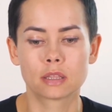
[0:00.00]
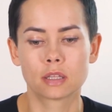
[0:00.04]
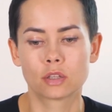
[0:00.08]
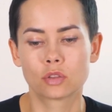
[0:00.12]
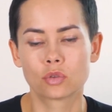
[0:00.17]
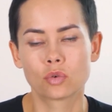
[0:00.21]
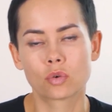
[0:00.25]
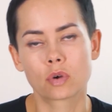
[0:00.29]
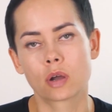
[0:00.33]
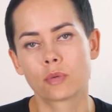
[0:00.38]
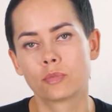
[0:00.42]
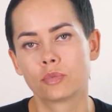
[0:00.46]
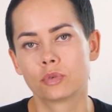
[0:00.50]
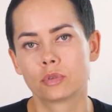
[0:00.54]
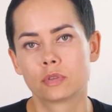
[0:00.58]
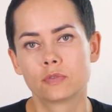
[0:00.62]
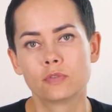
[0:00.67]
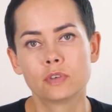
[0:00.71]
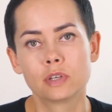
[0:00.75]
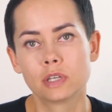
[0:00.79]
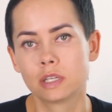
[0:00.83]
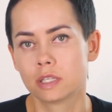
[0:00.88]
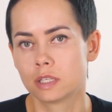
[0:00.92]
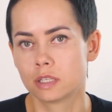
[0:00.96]
how the
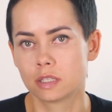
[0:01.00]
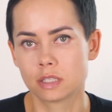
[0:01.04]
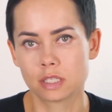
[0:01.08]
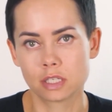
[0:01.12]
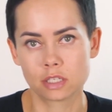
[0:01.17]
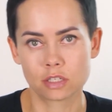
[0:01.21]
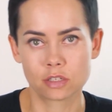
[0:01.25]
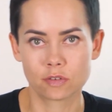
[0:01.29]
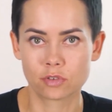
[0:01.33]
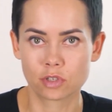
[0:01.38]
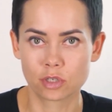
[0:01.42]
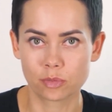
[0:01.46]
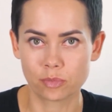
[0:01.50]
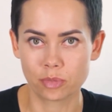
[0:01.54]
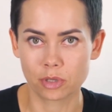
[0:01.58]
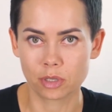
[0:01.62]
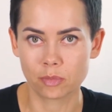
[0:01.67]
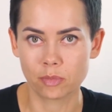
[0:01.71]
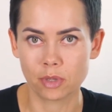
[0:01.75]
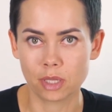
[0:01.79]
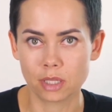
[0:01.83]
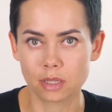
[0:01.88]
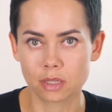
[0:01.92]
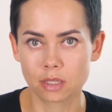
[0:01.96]
healed pigment will
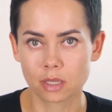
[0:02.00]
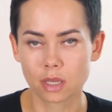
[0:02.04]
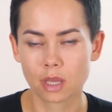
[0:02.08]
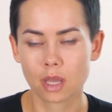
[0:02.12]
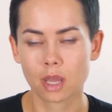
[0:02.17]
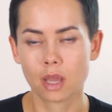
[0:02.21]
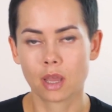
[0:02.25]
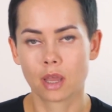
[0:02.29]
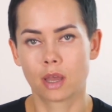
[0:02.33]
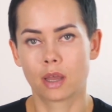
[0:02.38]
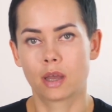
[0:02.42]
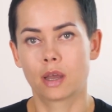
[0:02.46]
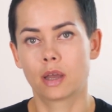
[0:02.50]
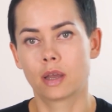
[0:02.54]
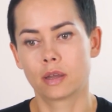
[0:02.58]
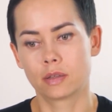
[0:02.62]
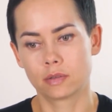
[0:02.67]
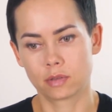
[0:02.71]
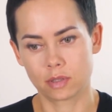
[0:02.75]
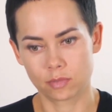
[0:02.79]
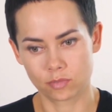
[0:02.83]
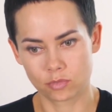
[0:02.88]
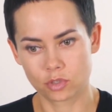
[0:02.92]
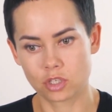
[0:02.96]
look after a month,
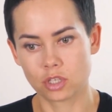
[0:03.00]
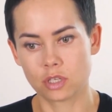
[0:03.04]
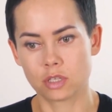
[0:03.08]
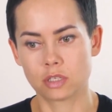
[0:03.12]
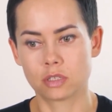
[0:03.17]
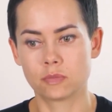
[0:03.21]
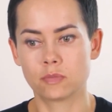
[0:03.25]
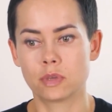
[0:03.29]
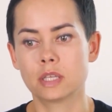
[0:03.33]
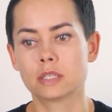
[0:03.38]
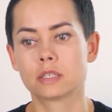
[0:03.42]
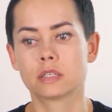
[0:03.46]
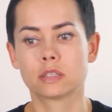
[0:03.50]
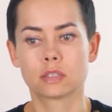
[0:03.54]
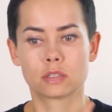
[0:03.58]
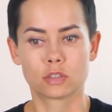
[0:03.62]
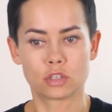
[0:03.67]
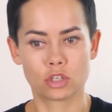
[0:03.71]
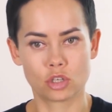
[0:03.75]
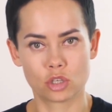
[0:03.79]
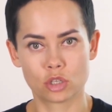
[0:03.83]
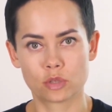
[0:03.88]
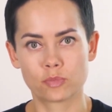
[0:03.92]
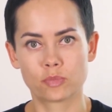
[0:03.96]
after half a year
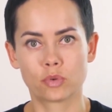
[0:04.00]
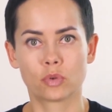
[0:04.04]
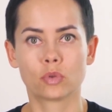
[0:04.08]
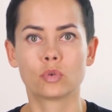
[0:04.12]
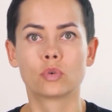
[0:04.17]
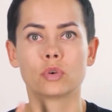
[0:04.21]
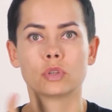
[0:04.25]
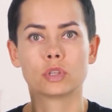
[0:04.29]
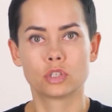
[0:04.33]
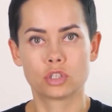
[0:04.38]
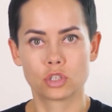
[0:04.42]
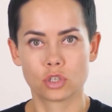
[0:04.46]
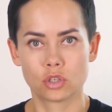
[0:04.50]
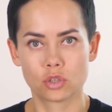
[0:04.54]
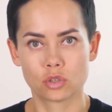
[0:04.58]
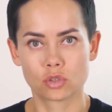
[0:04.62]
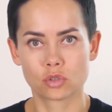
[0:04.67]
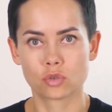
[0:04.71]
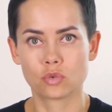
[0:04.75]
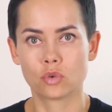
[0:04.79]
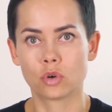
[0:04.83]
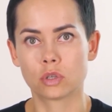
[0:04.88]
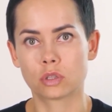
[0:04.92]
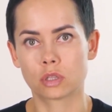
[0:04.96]
later,
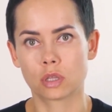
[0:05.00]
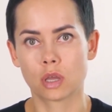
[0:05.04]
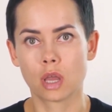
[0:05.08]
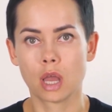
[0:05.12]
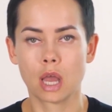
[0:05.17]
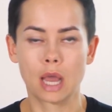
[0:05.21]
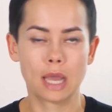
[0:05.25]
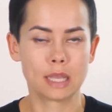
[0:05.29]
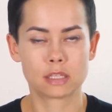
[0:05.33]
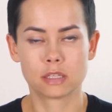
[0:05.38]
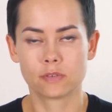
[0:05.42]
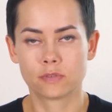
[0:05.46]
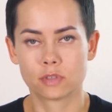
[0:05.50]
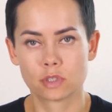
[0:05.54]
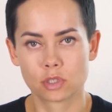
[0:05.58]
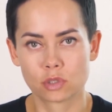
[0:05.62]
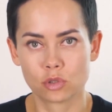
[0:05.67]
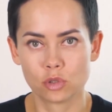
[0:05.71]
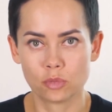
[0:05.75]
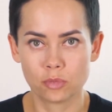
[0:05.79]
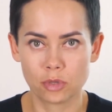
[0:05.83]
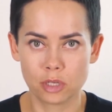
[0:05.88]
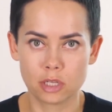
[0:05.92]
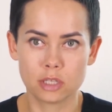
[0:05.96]
and if you
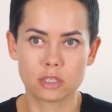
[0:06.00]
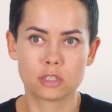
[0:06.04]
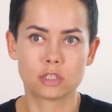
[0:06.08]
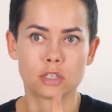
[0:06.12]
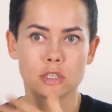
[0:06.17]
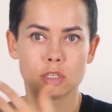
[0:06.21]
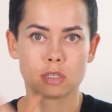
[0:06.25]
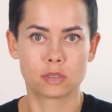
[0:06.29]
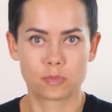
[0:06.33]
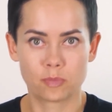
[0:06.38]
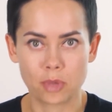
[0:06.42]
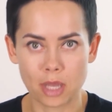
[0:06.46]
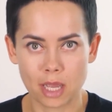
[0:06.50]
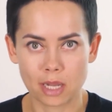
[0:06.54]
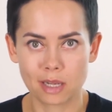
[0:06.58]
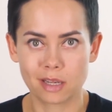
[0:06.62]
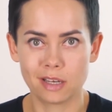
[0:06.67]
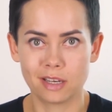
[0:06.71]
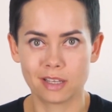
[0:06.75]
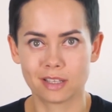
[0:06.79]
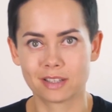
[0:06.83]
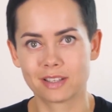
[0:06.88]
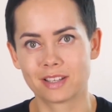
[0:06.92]
went deeper after